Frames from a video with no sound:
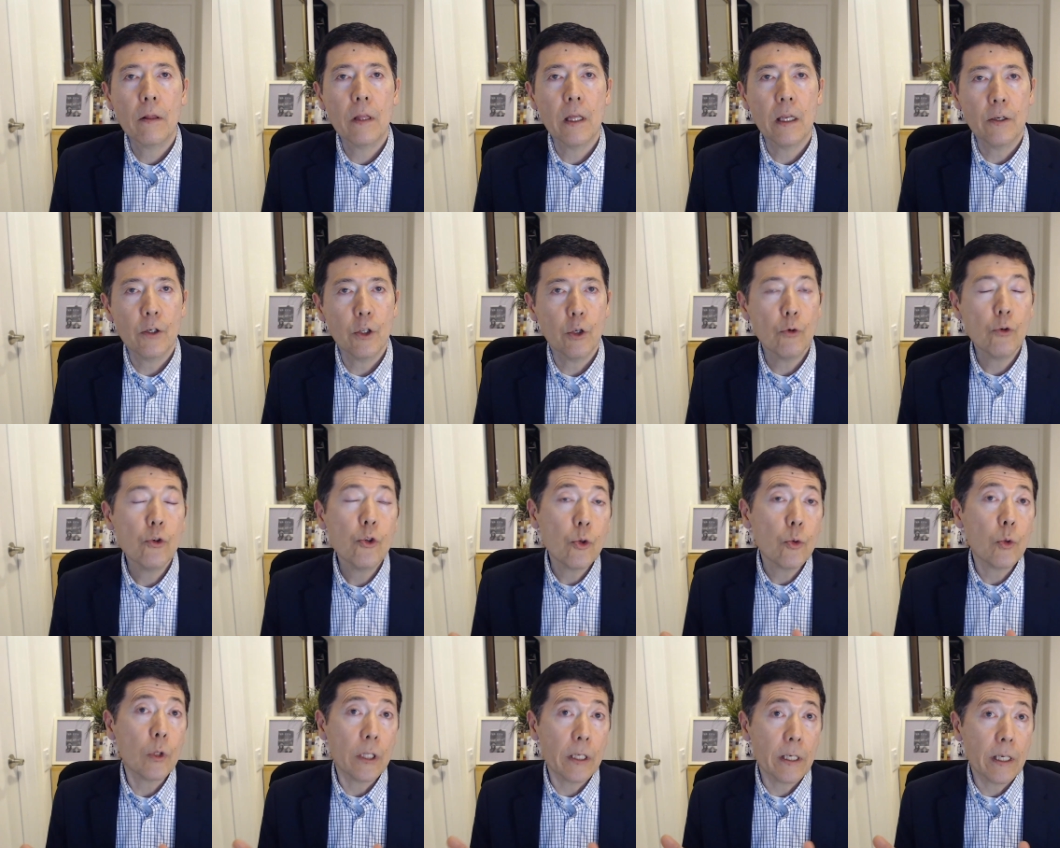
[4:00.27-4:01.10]
than
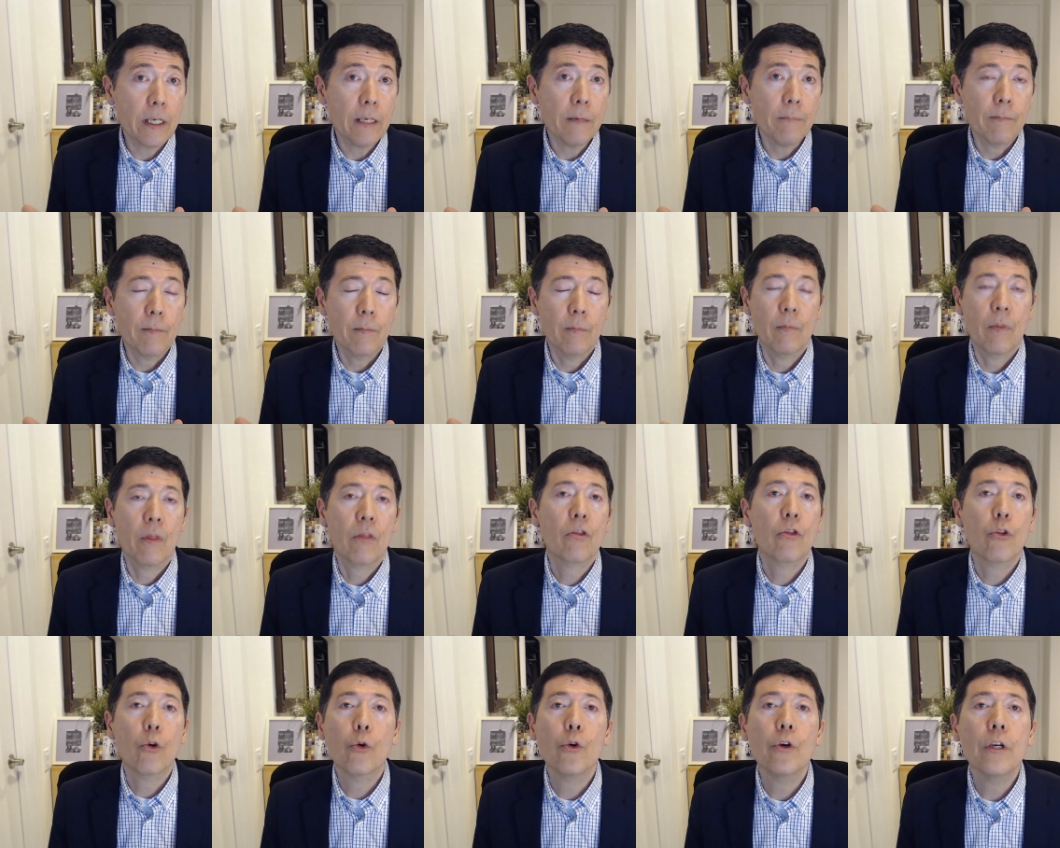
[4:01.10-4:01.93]
usually
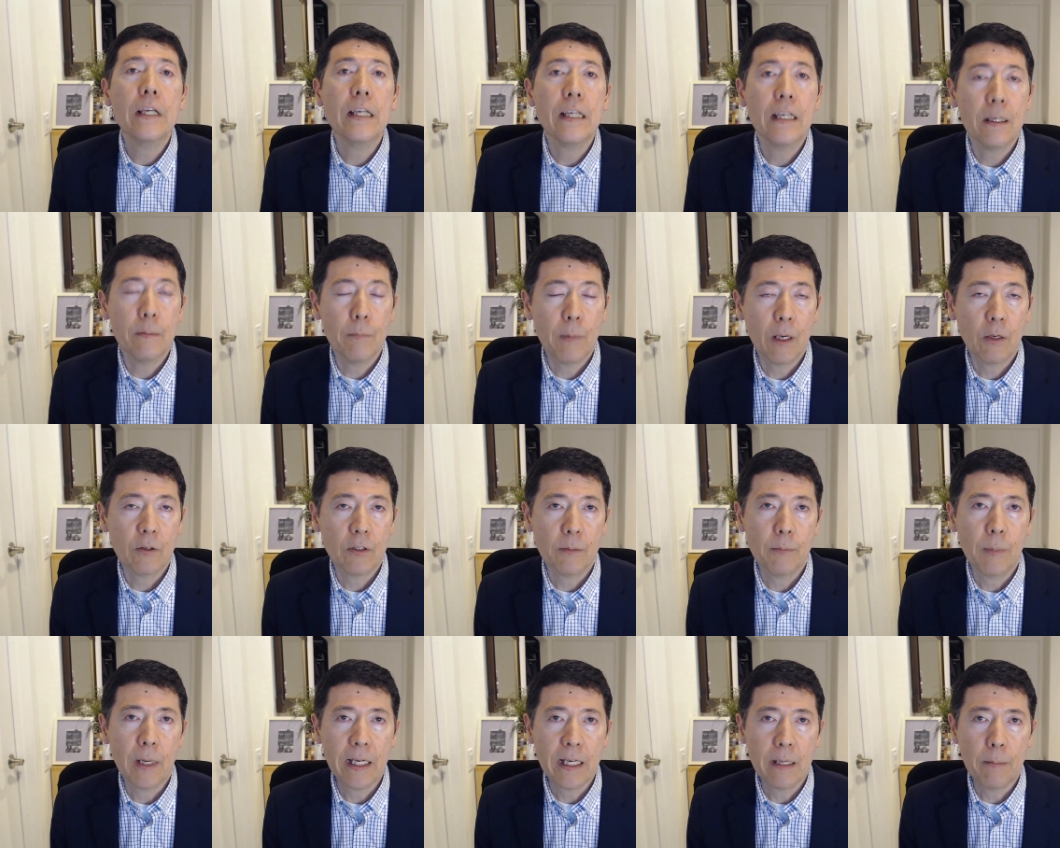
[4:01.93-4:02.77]
30 emails
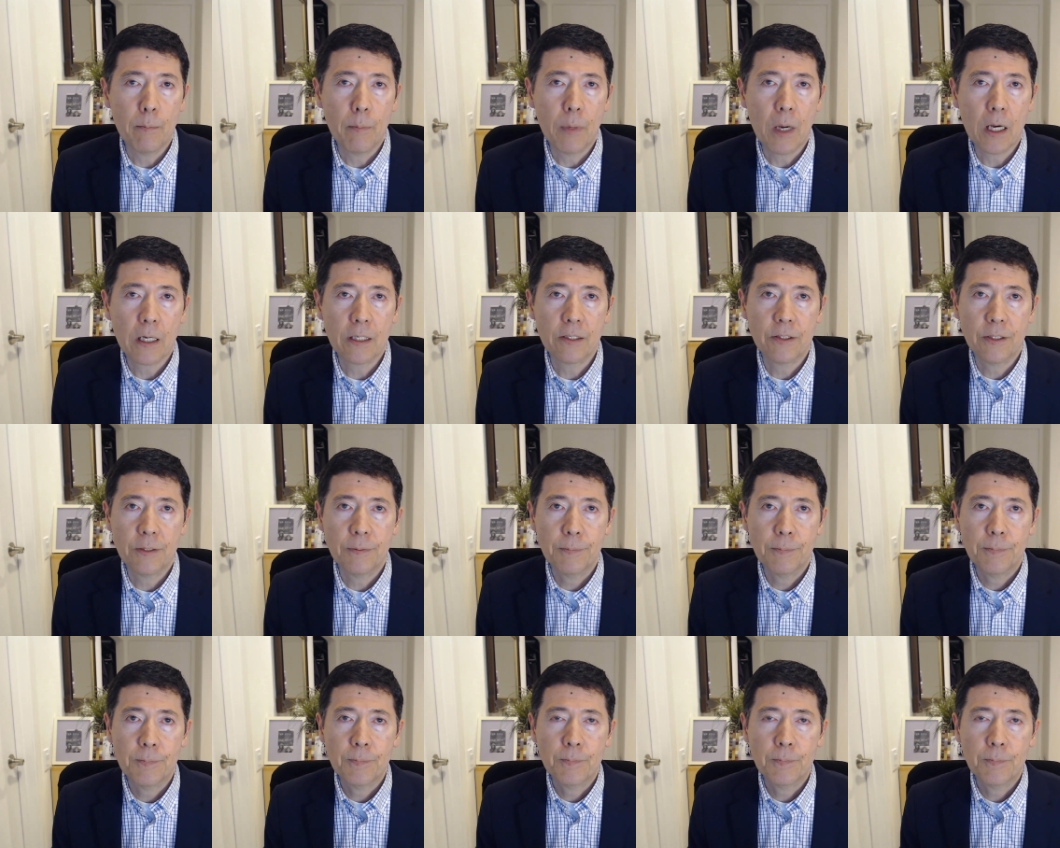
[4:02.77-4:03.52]
in my inbox.